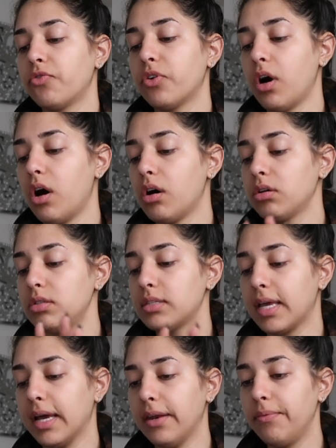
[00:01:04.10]
for all
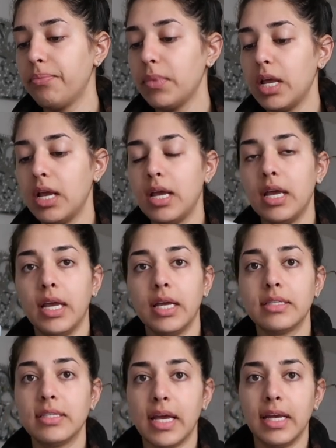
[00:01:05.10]
skin.
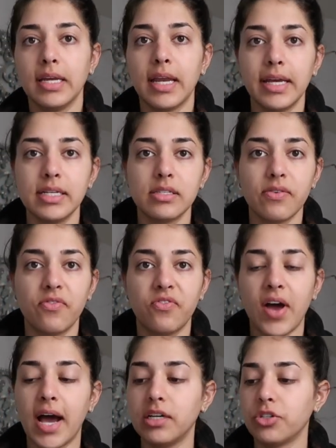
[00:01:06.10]
It's a nice
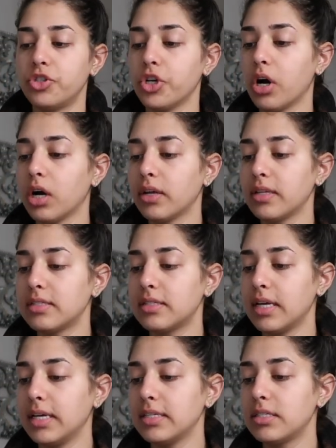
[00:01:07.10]
fat jar. This
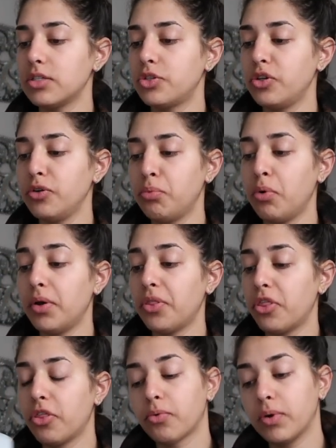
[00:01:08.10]
is two point
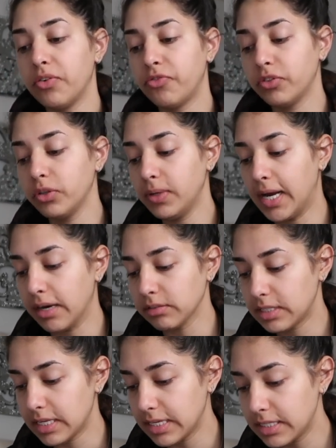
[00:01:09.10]
three fluid
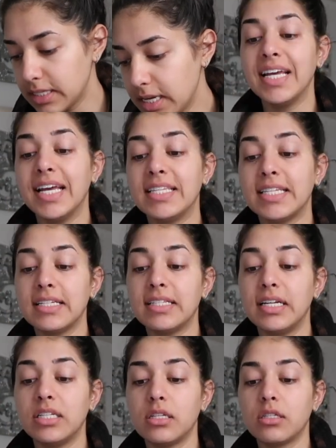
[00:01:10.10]
ounces. It says
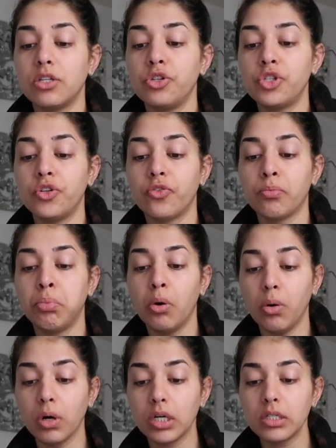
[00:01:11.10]
that it's a solution for
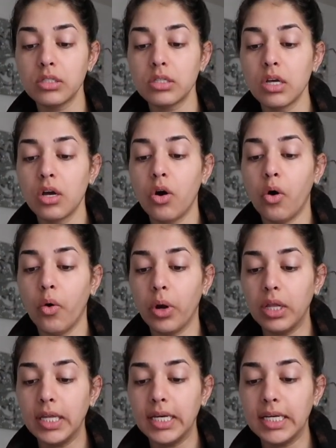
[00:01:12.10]
pores,
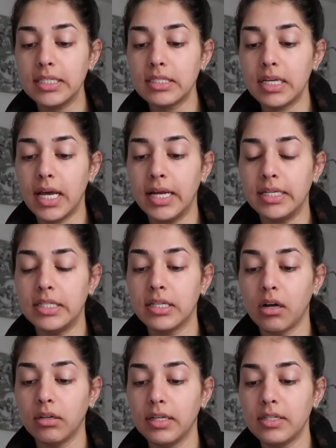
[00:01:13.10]
oiliness, and
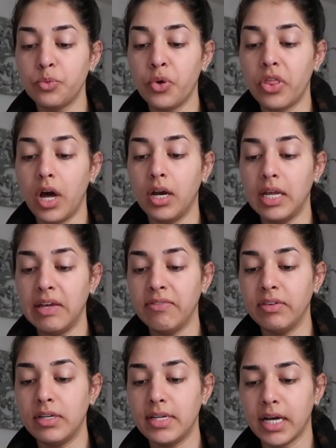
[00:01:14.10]
dullness with
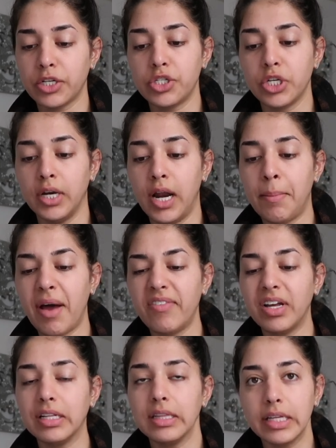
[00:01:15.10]
uneven texture. And I'm
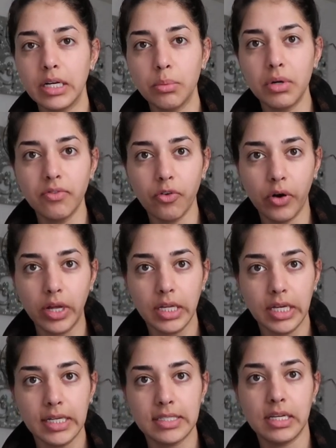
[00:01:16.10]
having a little bit of
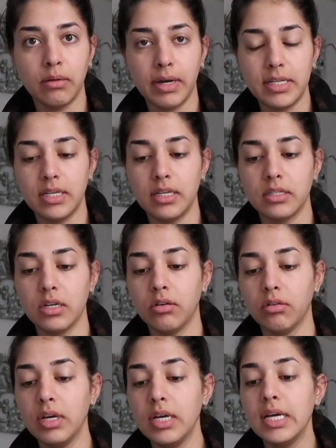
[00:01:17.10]
oiliness in my T-zone,